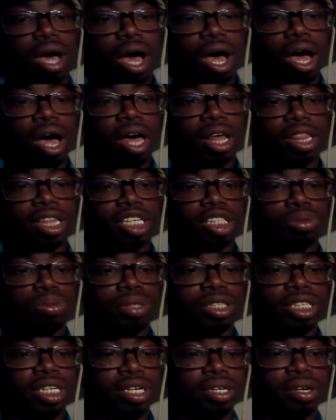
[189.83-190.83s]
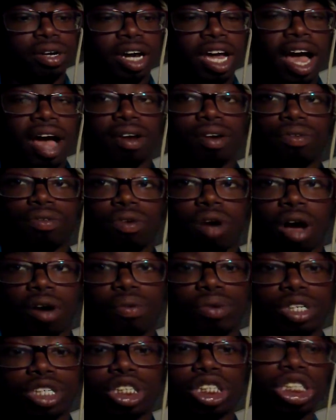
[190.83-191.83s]
uh, this particular kind of
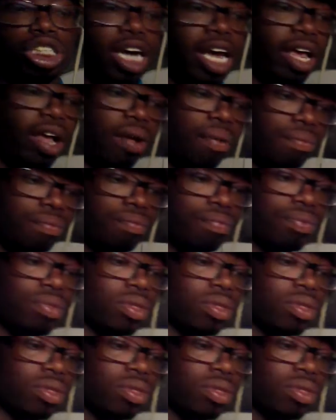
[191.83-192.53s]
rock, which is shale.